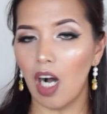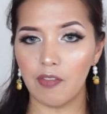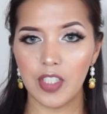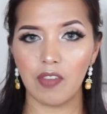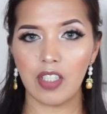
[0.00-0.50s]

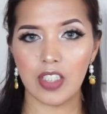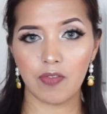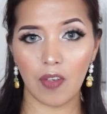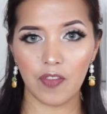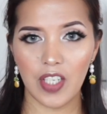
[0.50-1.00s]
of jewelries
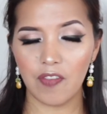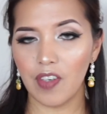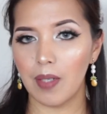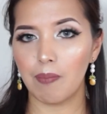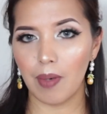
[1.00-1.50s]
from
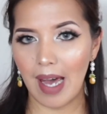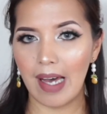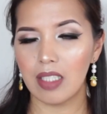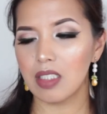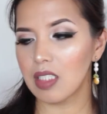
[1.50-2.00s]
different
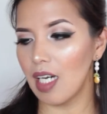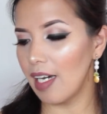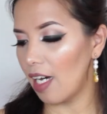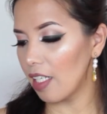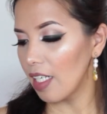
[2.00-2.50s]
brands,
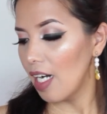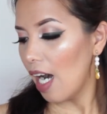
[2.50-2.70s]
and